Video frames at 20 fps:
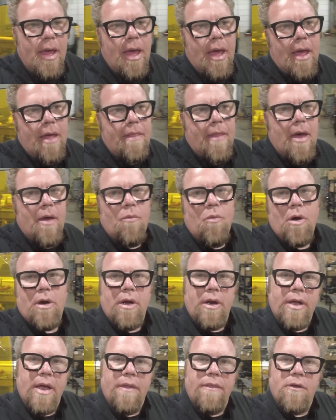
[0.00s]
and then work
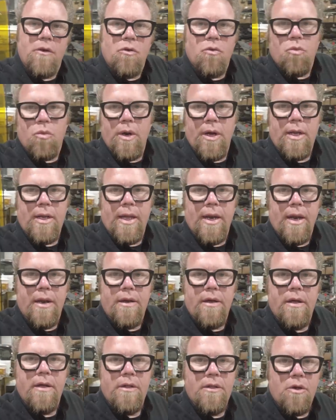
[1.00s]
on getting the grill in it.